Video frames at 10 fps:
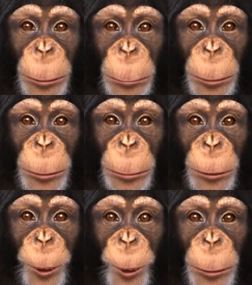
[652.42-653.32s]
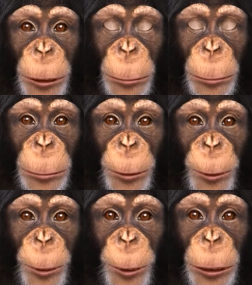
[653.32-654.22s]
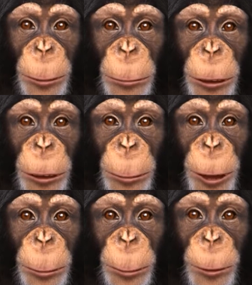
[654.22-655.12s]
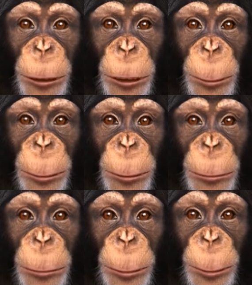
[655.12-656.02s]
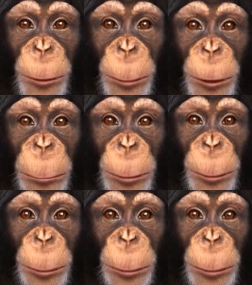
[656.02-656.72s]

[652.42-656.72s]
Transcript: Skateboarding and soccer and swimming, inline skating and snowboarding.